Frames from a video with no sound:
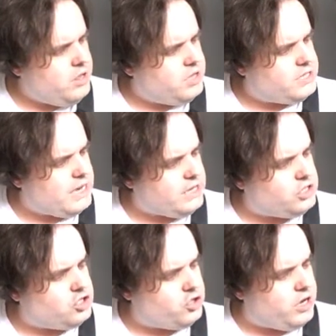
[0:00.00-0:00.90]

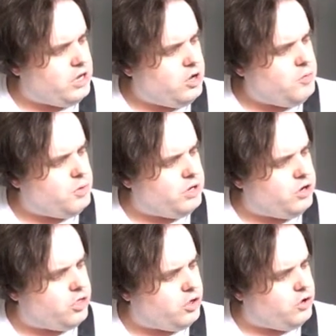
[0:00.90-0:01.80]
2nd string, putting
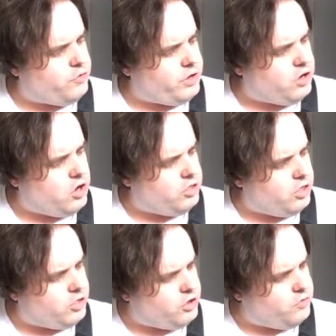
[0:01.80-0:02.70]
your 3rd finger on the
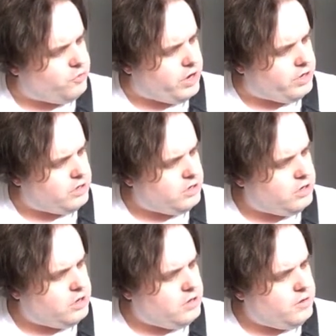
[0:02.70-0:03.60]
3rd fret,
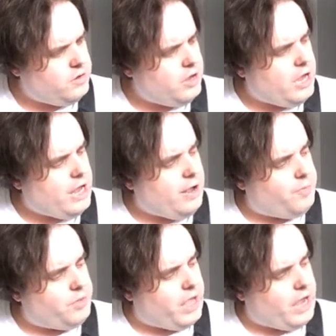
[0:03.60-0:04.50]

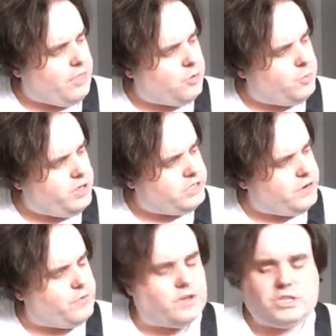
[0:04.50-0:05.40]
and the real
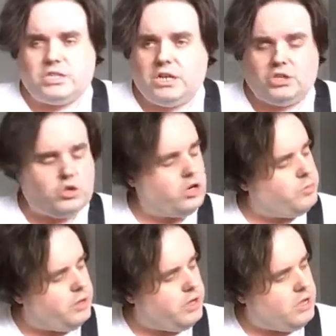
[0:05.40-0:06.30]
difference is going
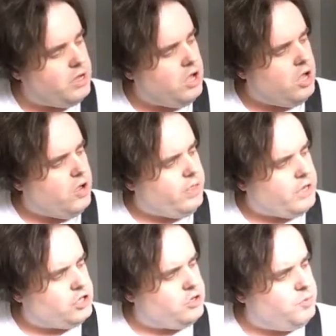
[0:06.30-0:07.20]
to be
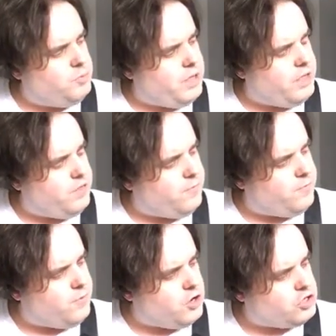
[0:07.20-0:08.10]
that you play the
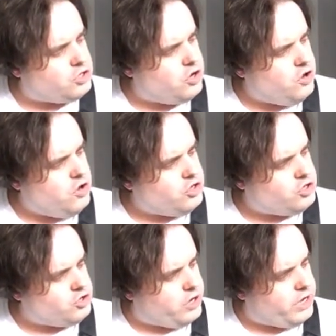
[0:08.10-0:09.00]
1st
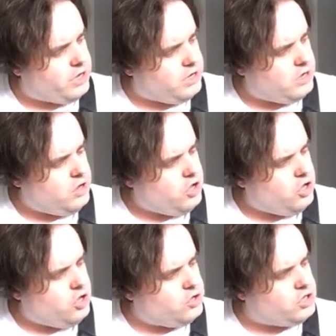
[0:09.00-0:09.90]
string
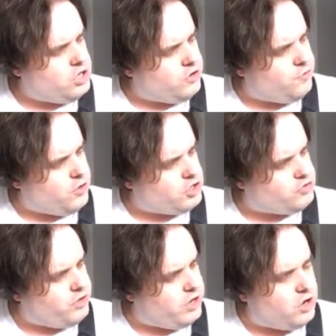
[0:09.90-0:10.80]
using your 1st
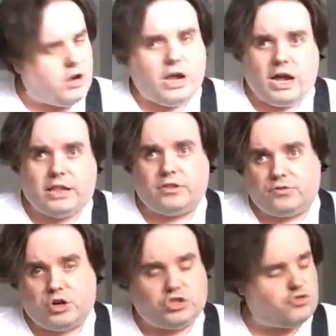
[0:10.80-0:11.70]
finger at the
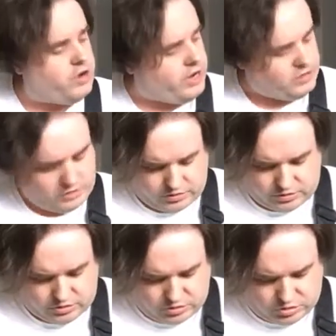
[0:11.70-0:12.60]
1st fret.
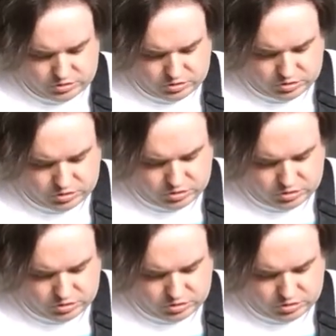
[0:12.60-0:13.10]
So